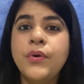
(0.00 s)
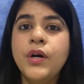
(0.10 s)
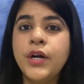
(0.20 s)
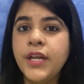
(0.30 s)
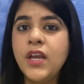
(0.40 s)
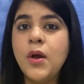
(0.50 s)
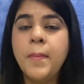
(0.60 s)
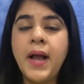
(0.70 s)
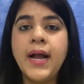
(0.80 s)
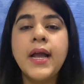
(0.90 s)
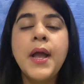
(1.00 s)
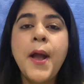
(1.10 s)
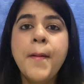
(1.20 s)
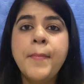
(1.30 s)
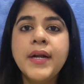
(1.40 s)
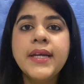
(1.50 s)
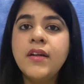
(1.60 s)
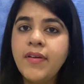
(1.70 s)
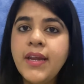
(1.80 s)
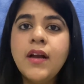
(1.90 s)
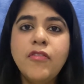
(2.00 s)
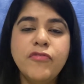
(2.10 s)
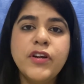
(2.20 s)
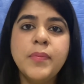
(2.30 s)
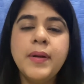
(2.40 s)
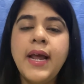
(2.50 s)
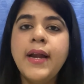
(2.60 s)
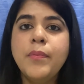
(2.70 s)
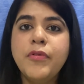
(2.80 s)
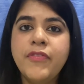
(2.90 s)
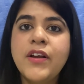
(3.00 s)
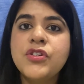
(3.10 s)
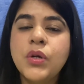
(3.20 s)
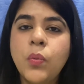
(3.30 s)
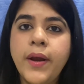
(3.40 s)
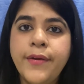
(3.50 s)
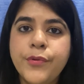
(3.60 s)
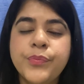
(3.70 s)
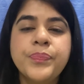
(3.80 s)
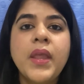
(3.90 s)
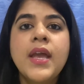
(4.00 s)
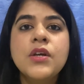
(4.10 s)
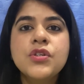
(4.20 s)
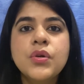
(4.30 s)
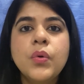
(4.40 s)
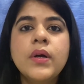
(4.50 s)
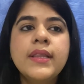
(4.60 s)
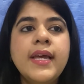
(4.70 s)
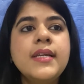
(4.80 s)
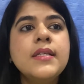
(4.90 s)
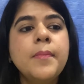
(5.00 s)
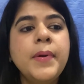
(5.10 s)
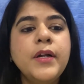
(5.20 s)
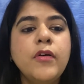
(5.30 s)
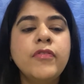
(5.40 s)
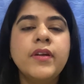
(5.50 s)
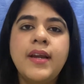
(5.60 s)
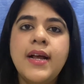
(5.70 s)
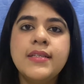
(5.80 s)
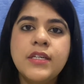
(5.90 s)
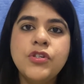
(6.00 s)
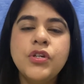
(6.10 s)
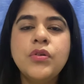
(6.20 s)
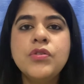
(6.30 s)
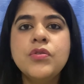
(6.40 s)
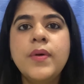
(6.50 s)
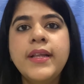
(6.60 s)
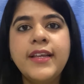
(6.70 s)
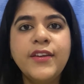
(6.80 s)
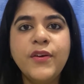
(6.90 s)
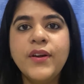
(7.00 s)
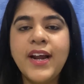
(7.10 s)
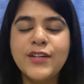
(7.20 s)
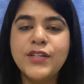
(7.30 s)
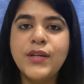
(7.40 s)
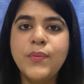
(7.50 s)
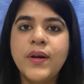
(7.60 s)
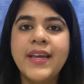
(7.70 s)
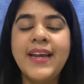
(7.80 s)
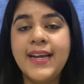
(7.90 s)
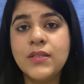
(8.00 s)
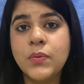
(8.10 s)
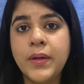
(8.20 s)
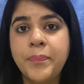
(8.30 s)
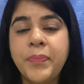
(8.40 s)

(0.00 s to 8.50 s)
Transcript: hurting your back, but in a very comfortable and a professional way too. So there is a bit of a relaxation also, and then you're actually working as well.